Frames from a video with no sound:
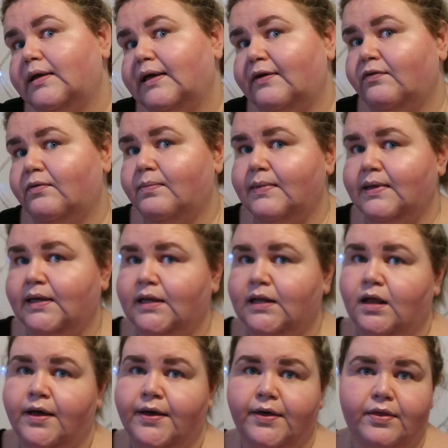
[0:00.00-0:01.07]
giving me
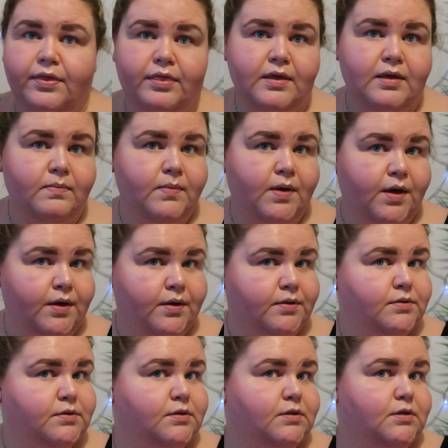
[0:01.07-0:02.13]
like the
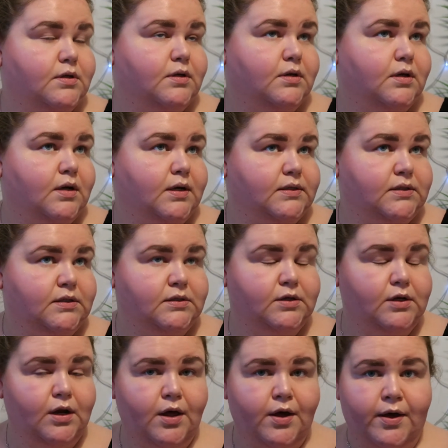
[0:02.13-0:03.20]
most nicest
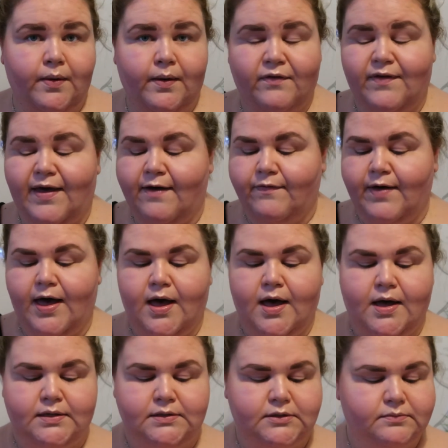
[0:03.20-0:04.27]
glow I've ever
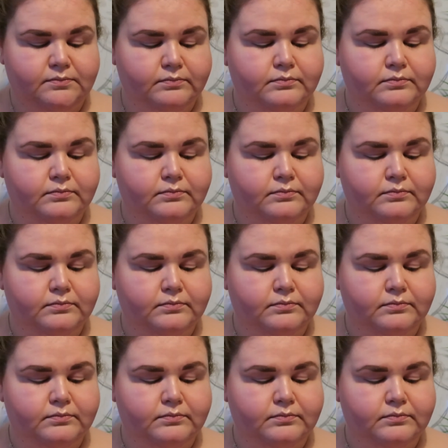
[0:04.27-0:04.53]
had